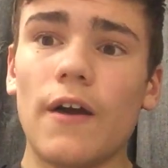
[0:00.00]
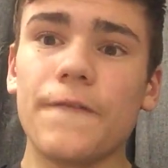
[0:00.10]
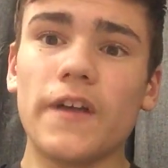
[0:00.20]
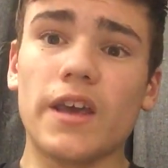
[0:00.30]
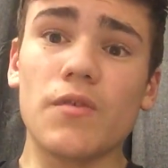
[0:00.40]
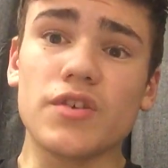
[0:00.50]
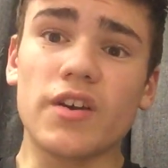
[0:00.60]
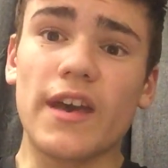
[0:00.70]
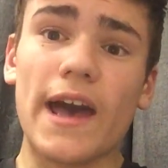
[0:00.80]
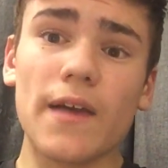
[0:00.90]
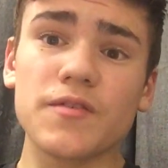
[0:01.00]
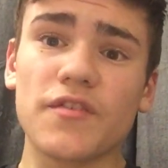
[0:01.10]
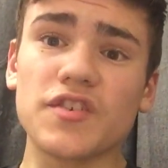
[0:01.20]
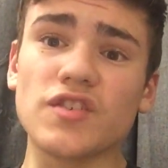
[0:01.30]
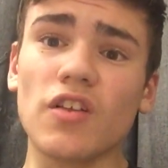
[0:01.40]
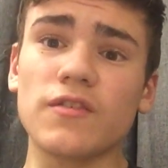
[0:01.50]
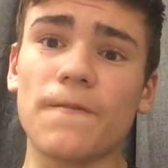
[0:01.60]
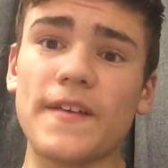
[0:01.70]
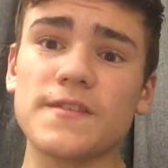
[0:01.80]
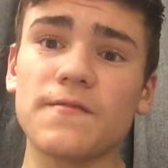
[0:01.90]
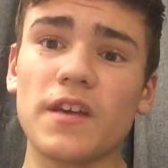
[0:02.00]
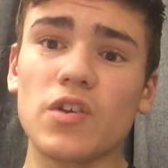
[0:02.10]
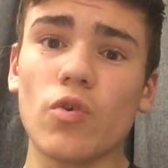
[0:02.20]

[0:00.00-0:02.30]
I feel like he was okay. He was very solid defensively